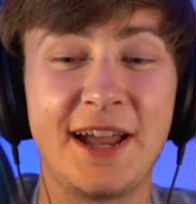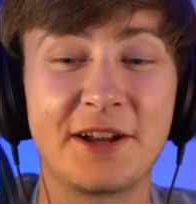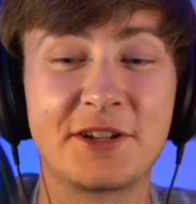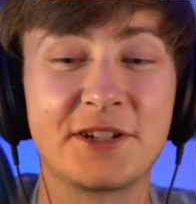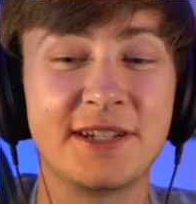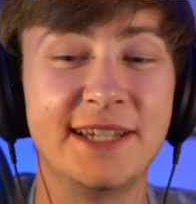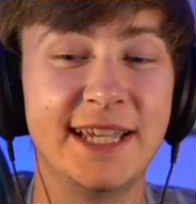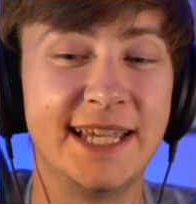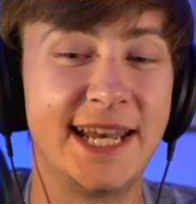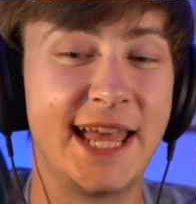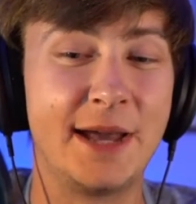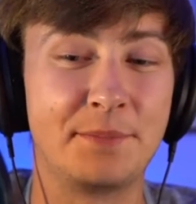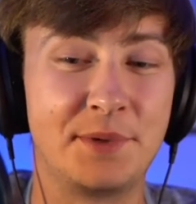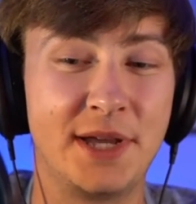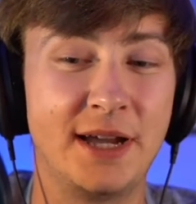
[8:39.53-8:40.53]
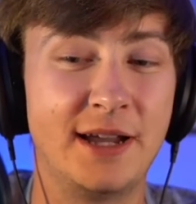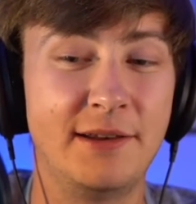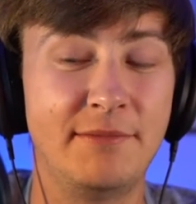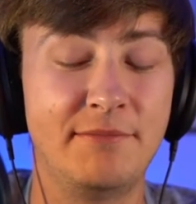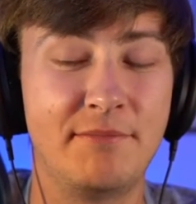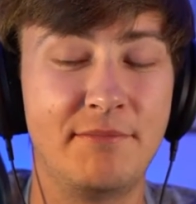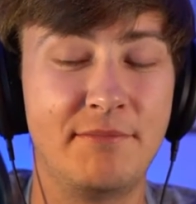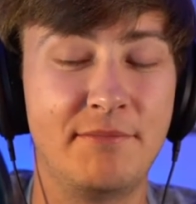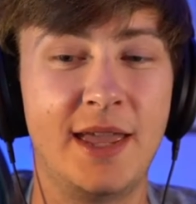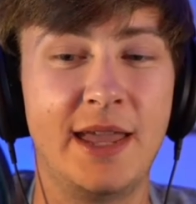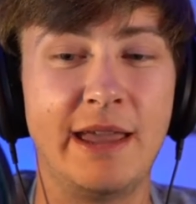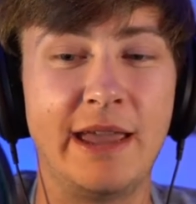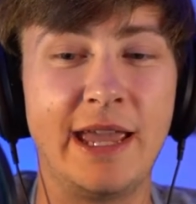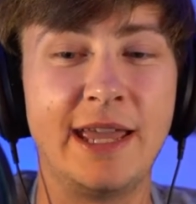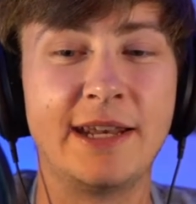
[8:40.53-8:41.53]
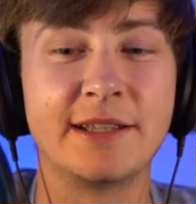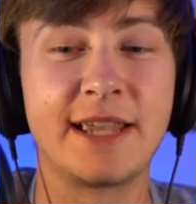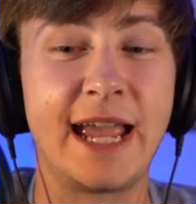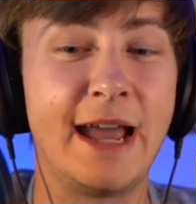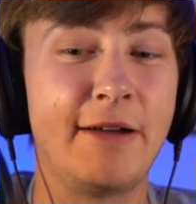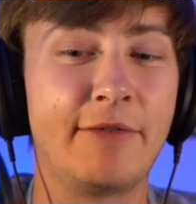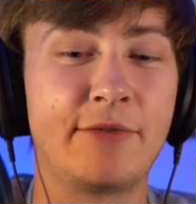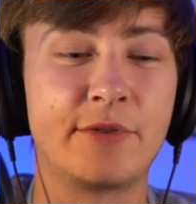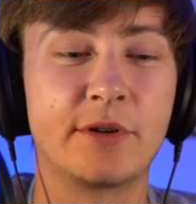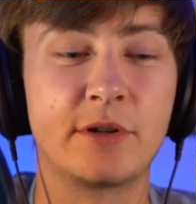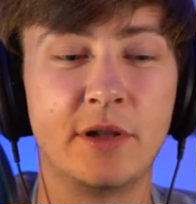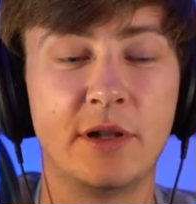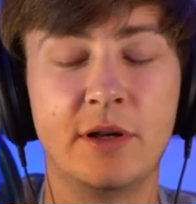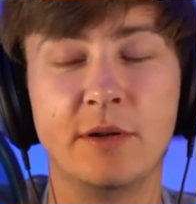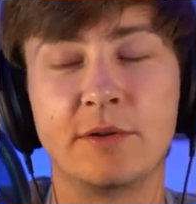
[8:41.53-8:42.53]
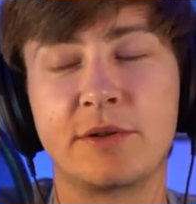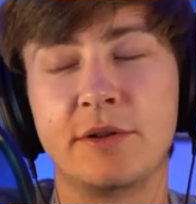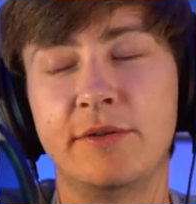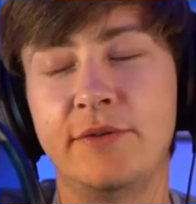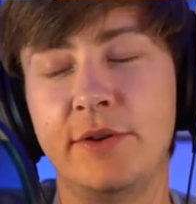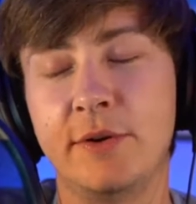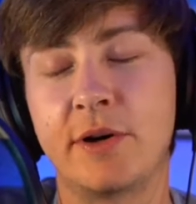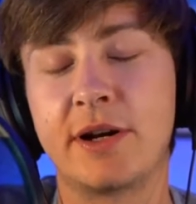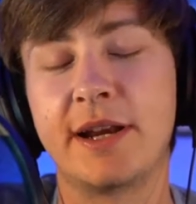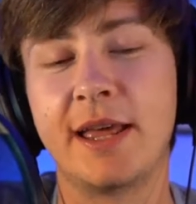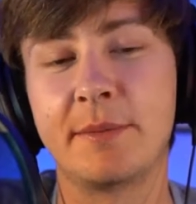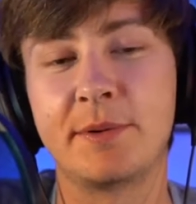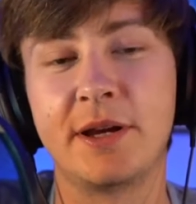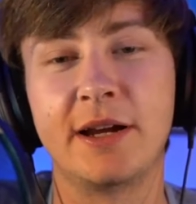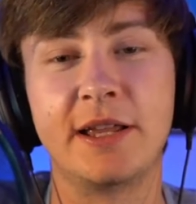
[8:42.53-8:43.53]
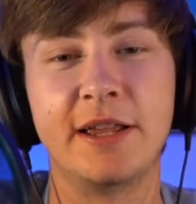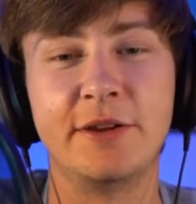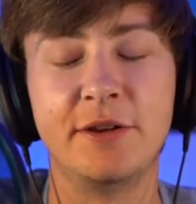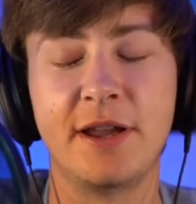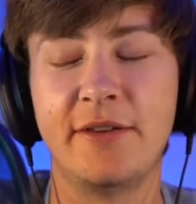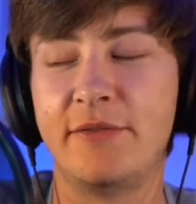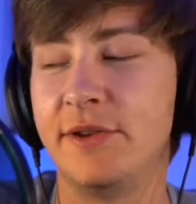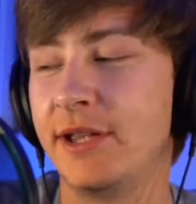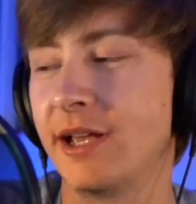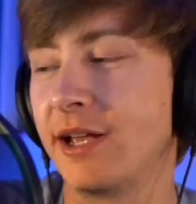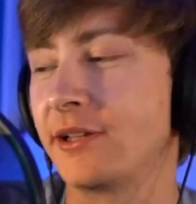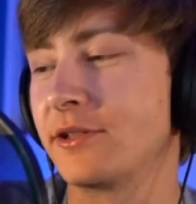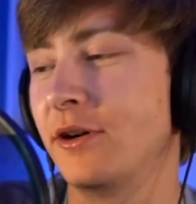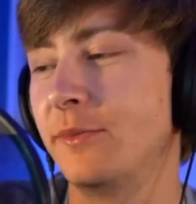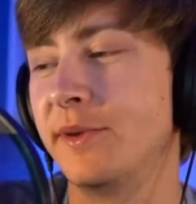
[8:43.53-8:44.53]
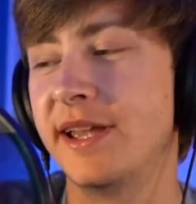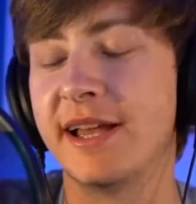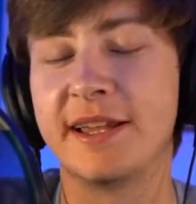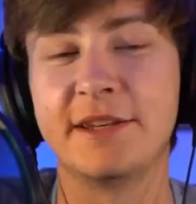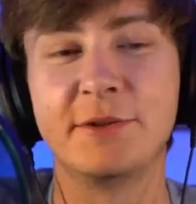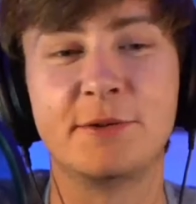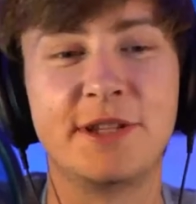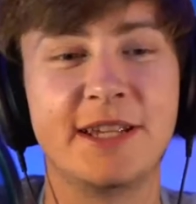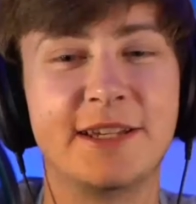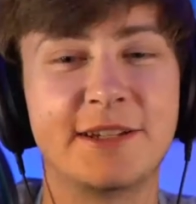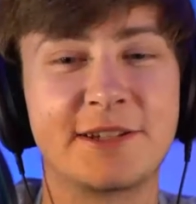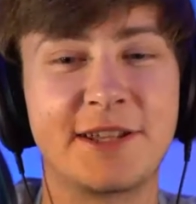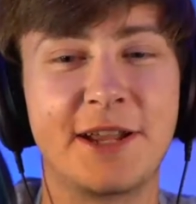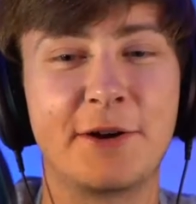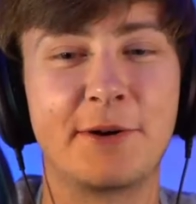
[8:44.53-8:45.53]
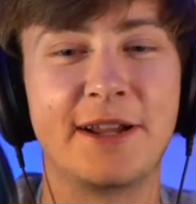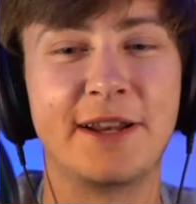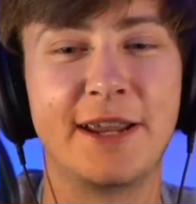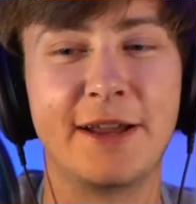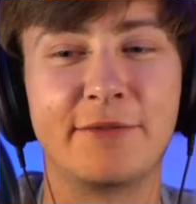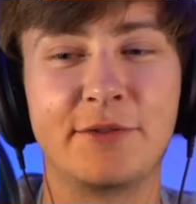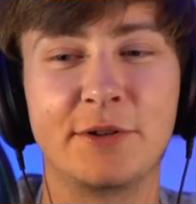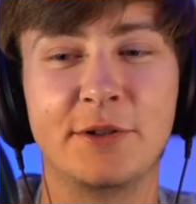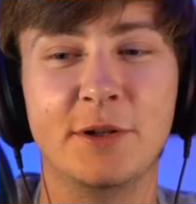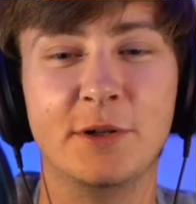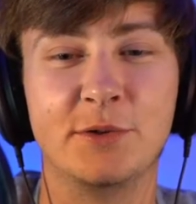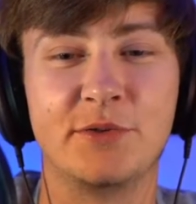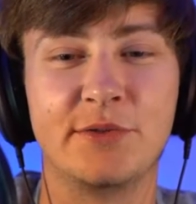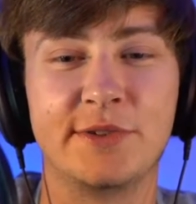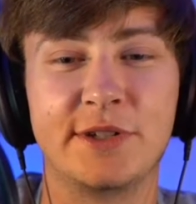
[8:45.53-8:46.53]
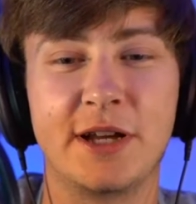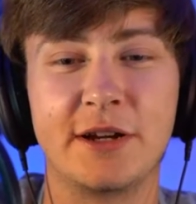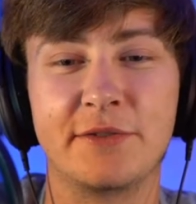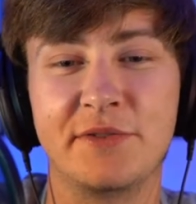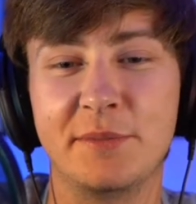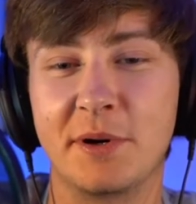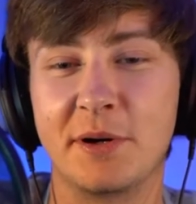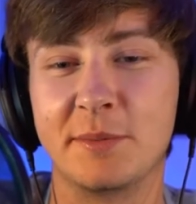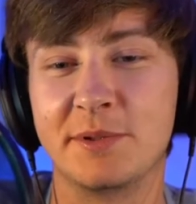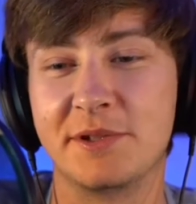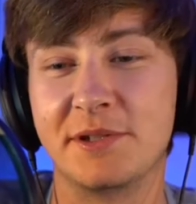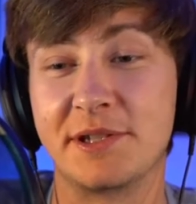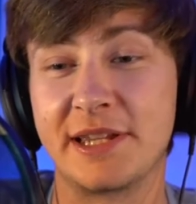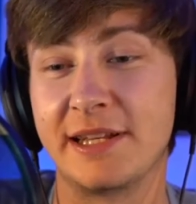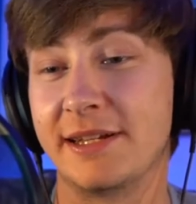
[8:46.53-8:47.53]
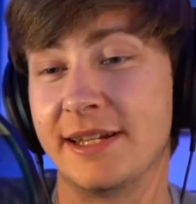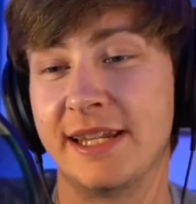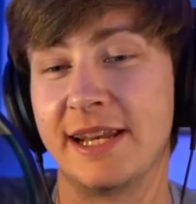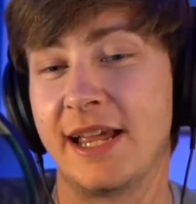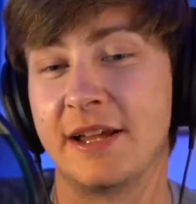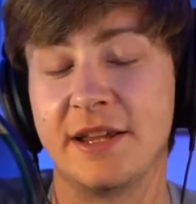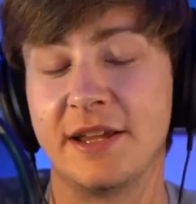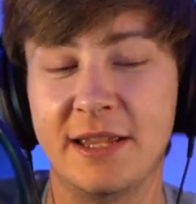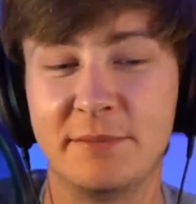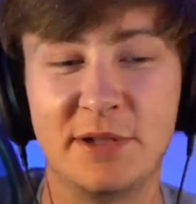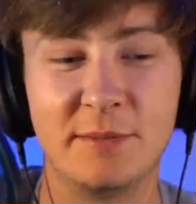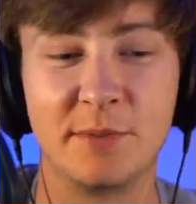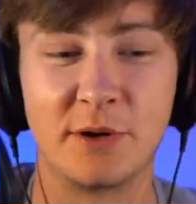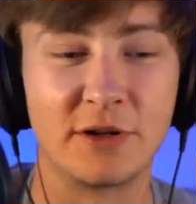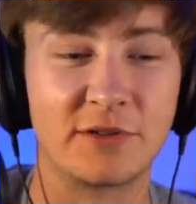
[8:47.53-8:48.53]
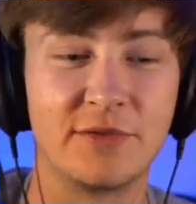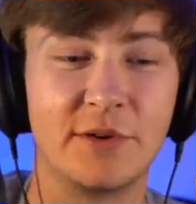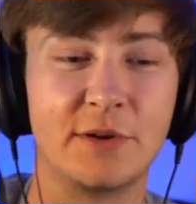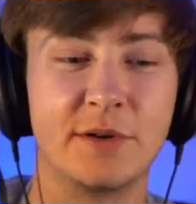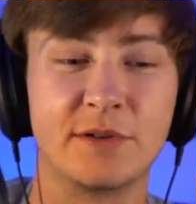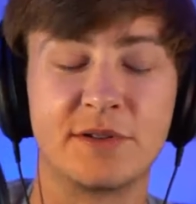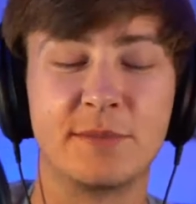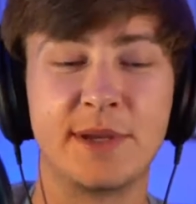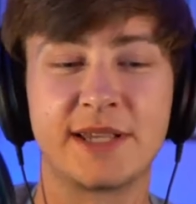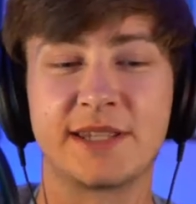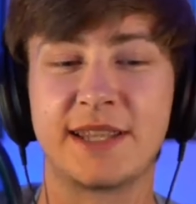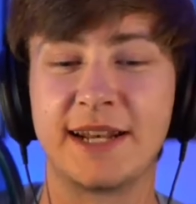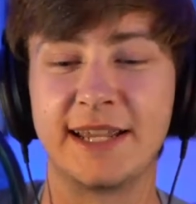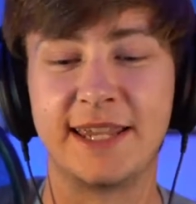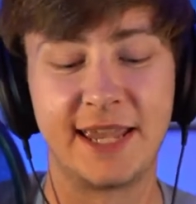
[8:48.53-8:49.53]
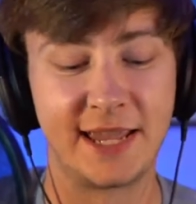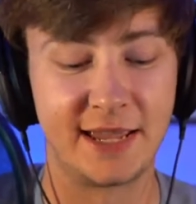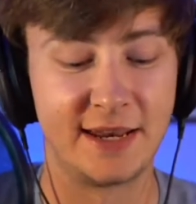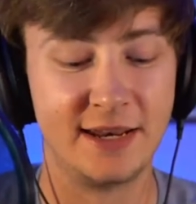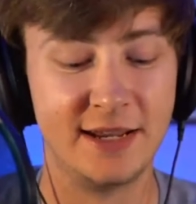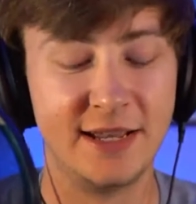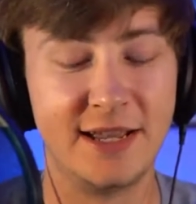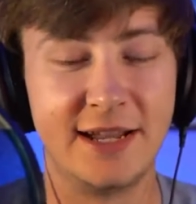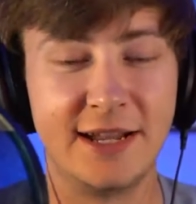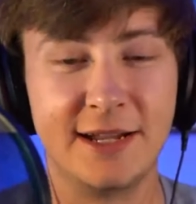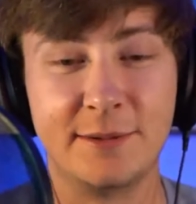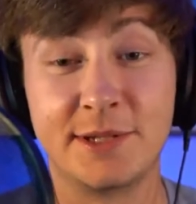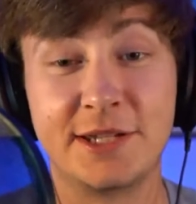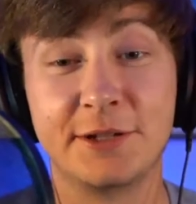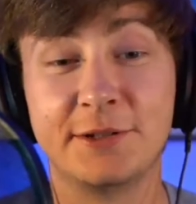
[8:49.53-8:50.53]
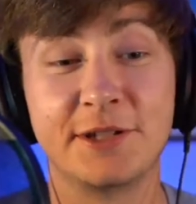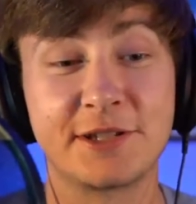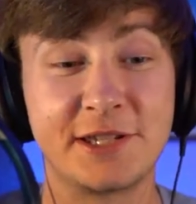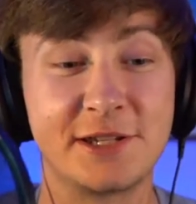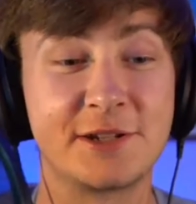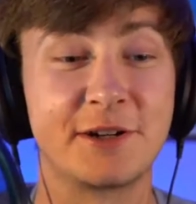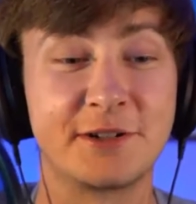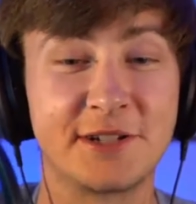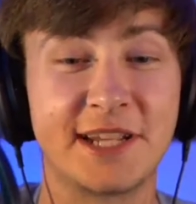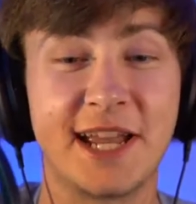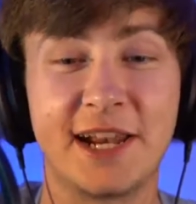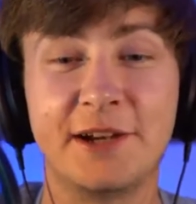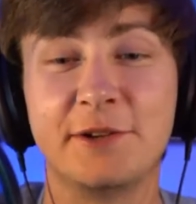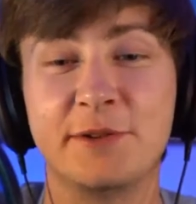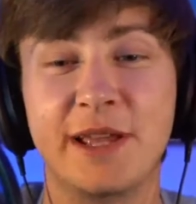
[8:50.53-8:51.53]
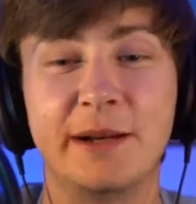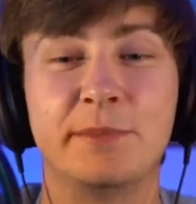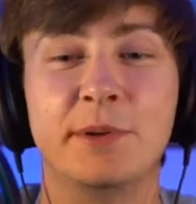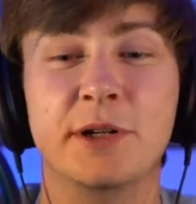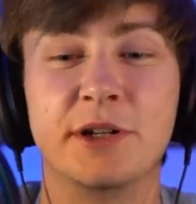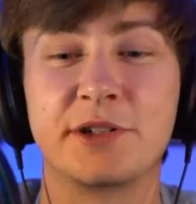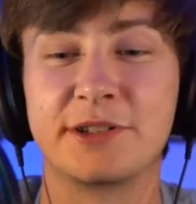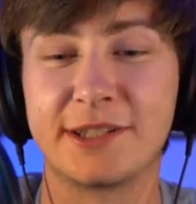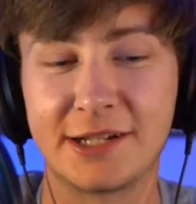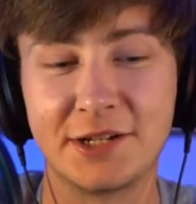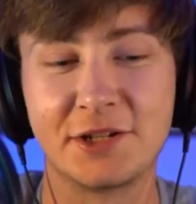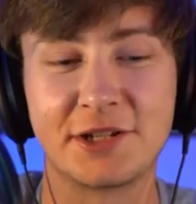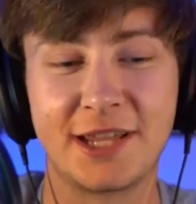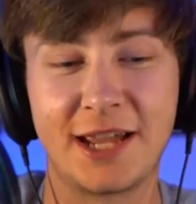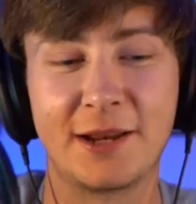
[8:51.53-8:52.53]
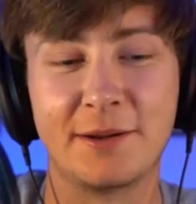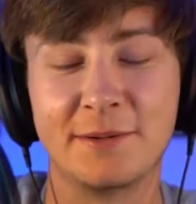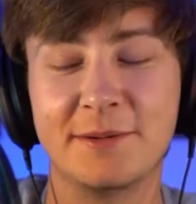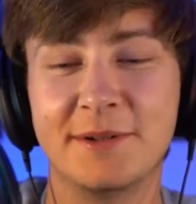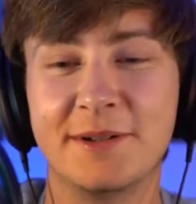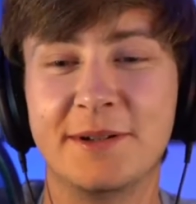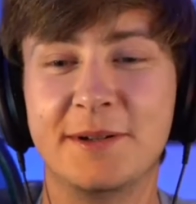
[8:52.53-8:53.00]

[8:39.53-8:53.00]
actually in Epcot, and it's after close. So if you are in Epcot, if you guys know me, I do tend to stay around after close for photography purposes and to get empty parks photos the best that I can until Disney starts to kind of do that push. And then I just kind of